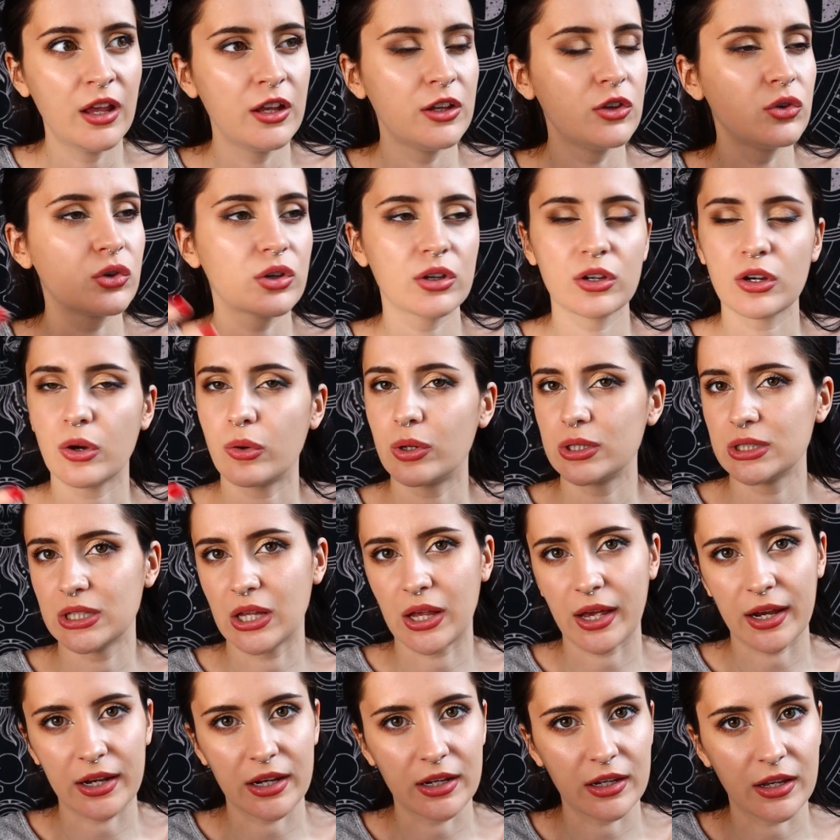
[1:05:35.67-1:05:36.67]
You can go
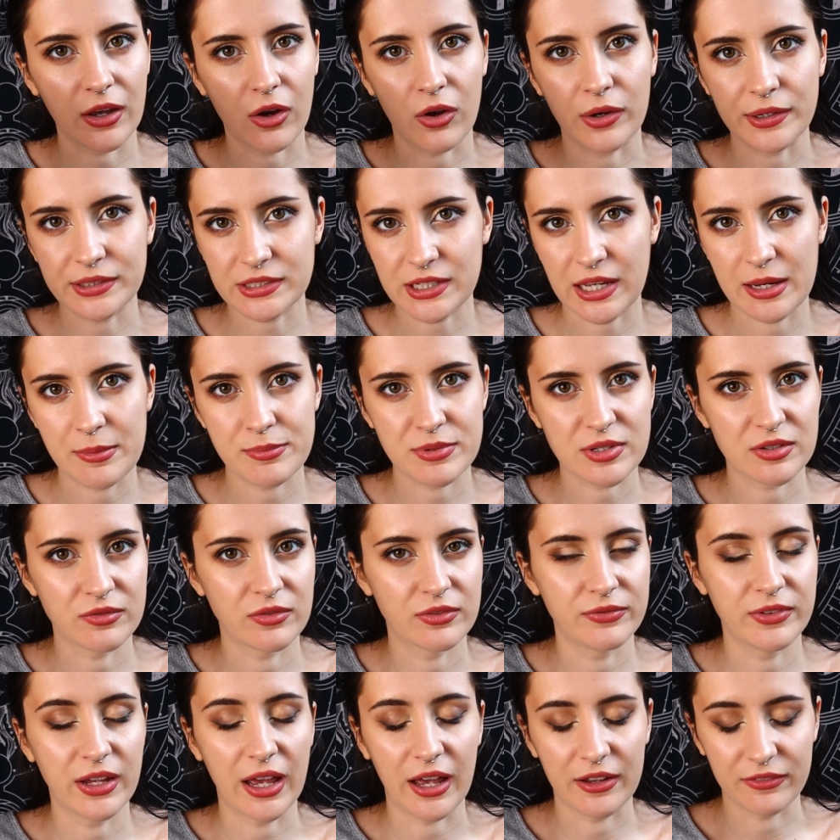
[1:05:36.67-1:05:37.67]
online and get all types
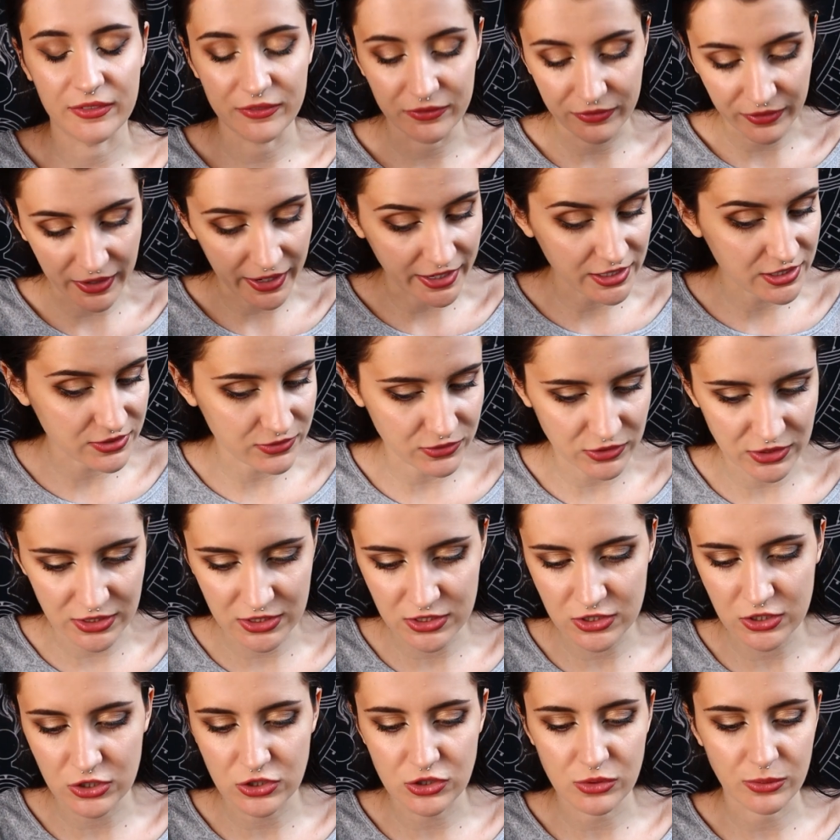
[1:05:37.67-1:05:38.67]
of advice for
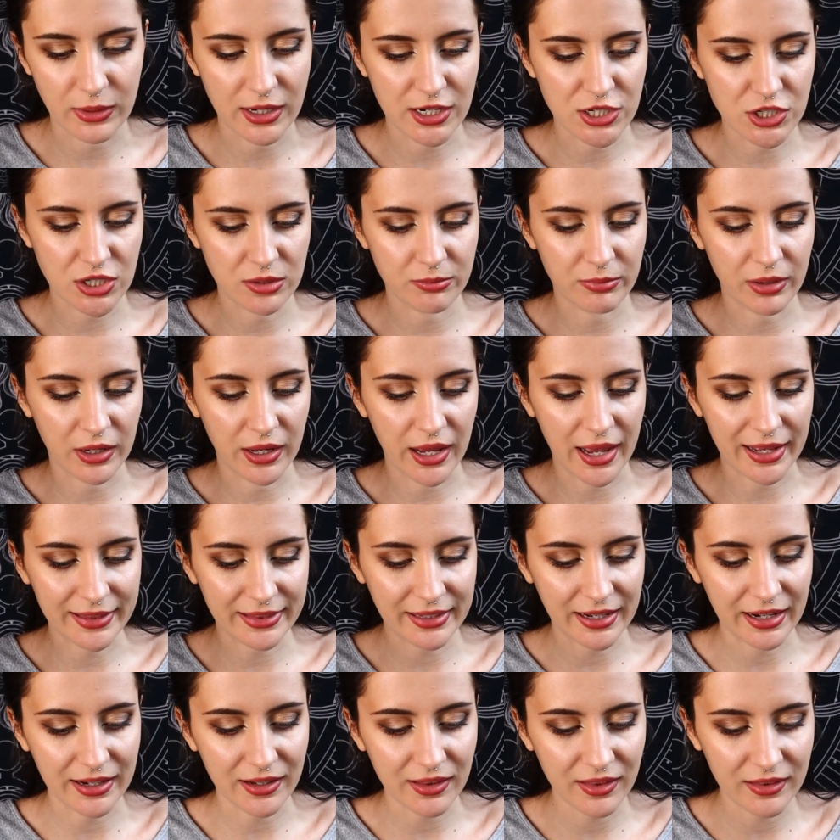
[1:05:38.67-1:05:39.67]
this situation, but at
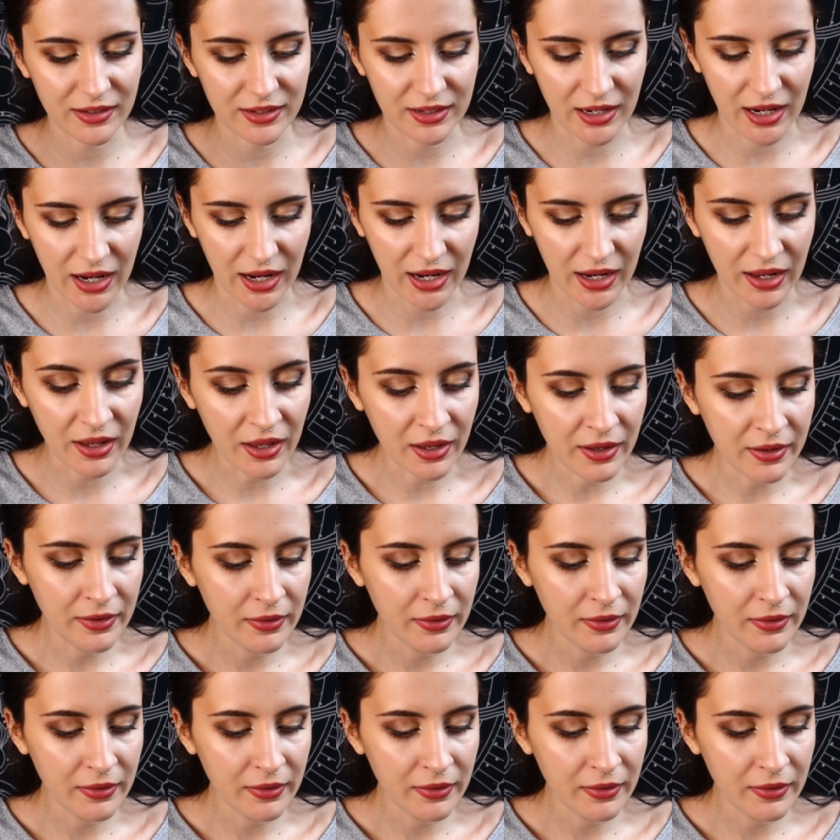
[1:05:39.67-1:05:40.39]
the end of the day,